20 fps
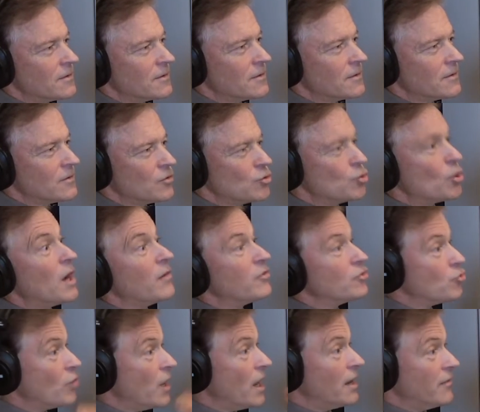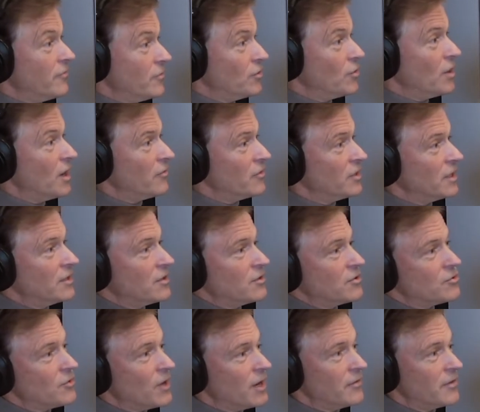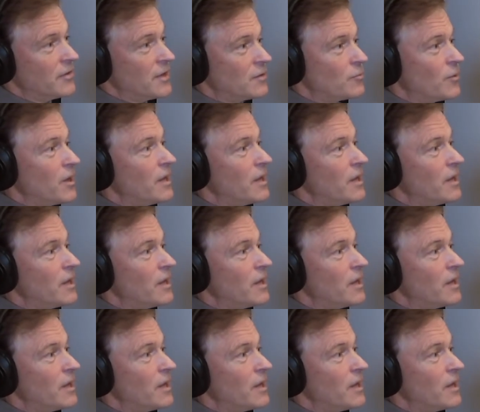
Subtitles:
so you have a drive, you have an inner drive in that way.